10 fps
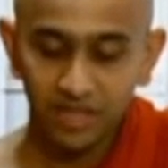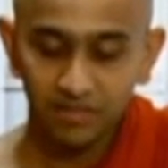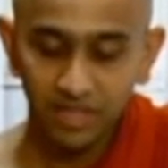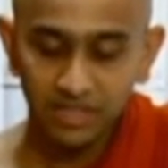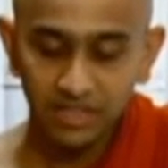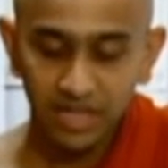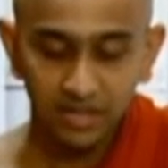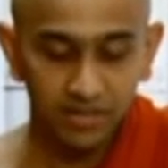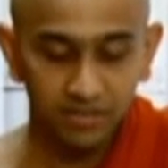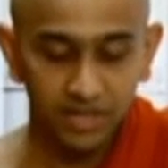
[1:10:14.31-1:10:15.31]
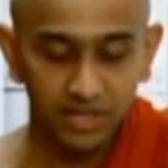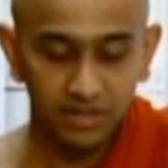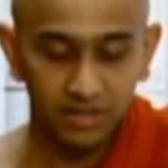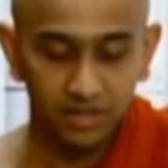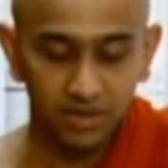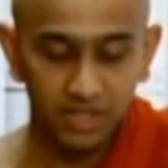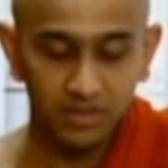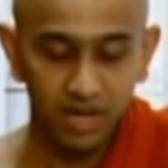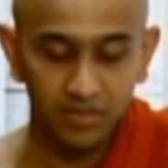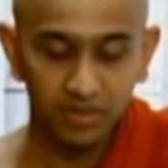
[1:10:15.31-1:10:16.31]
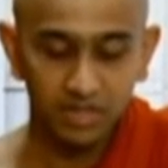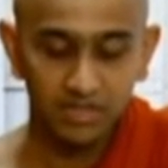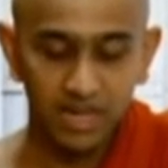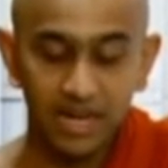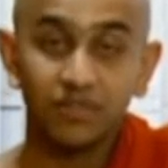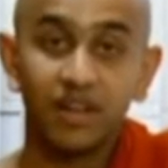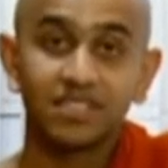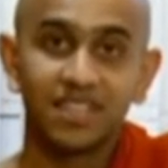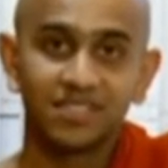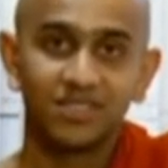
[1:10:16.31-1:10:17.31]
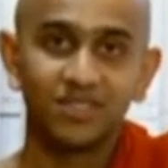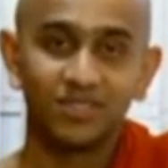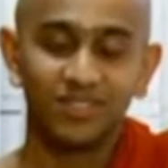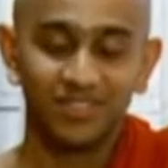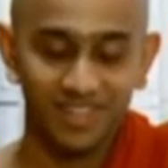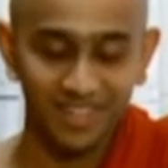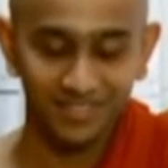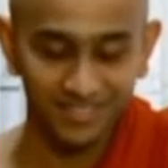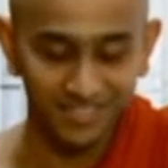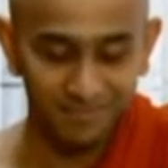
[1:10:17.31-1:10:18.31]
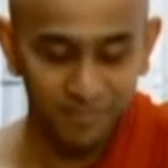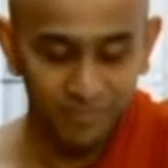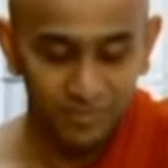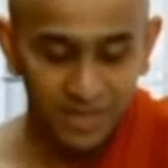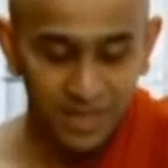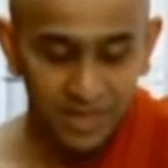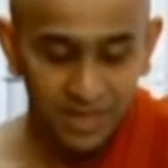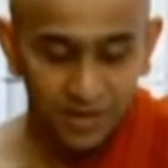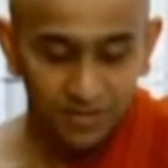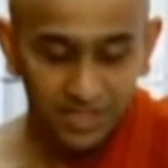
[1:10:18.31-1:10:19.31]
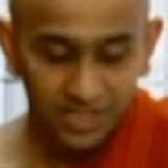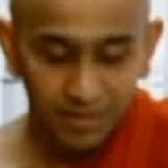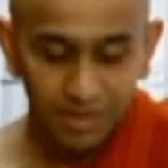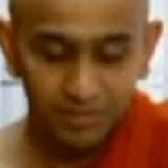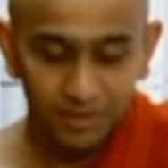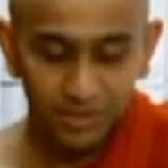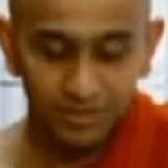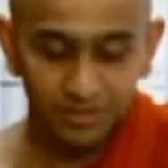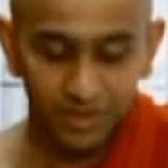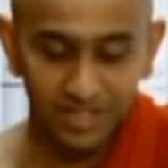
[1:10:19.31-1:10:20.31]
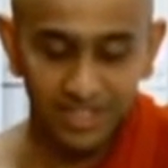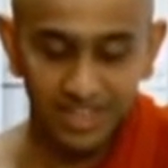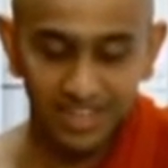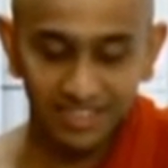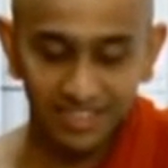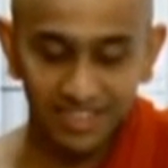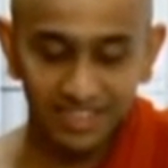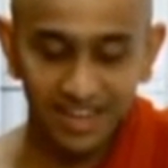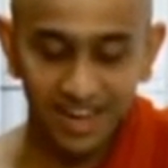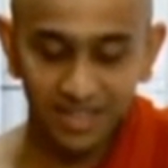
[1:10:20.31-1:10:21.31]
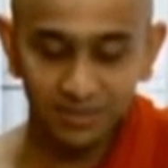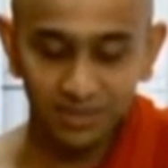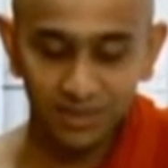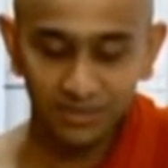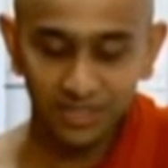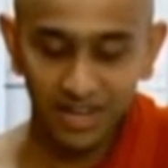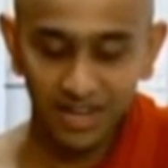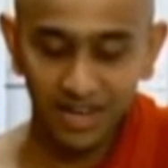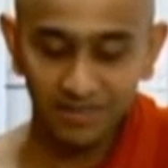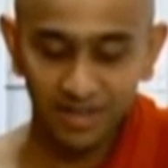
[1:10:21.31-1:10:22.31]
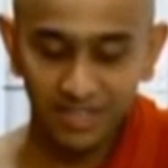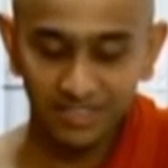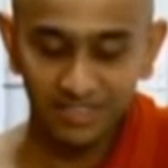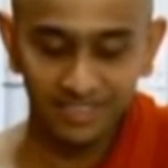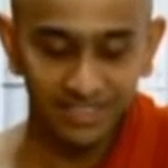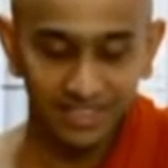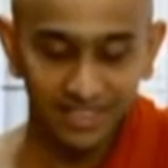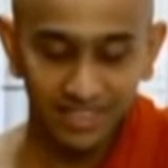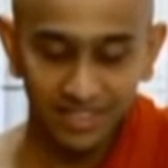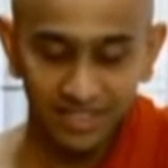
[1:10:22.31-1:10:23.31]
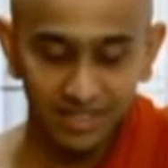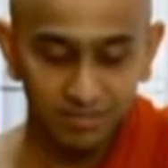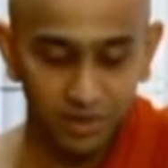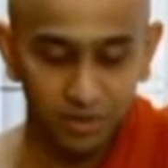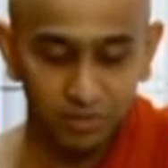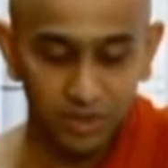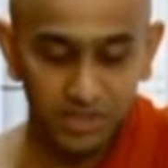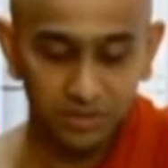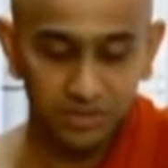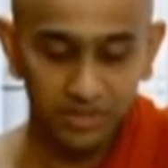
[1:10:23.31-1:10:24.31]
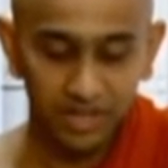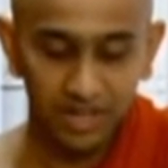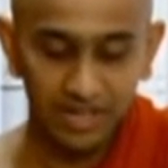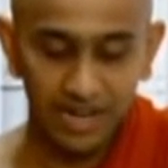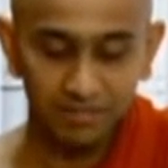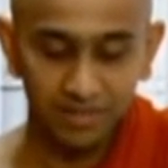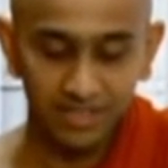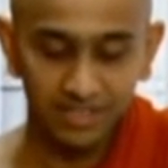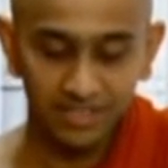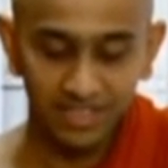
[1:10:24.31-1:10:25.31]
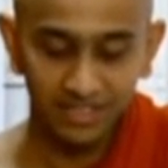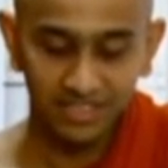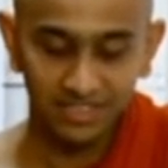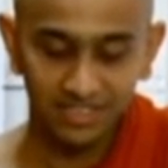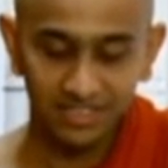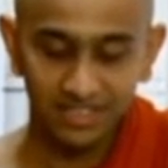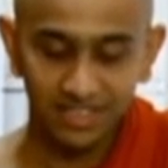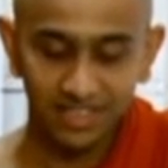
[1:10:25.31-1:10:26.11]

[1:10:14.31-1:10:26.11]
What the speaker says: We listen and reflect on what Swamin Wahanse advised us to do. Very good. For the coming Posan Poya Day, I created an artwork with Arhan Mahinda, brought Buddhism to Sri Lanka and met King Tissa.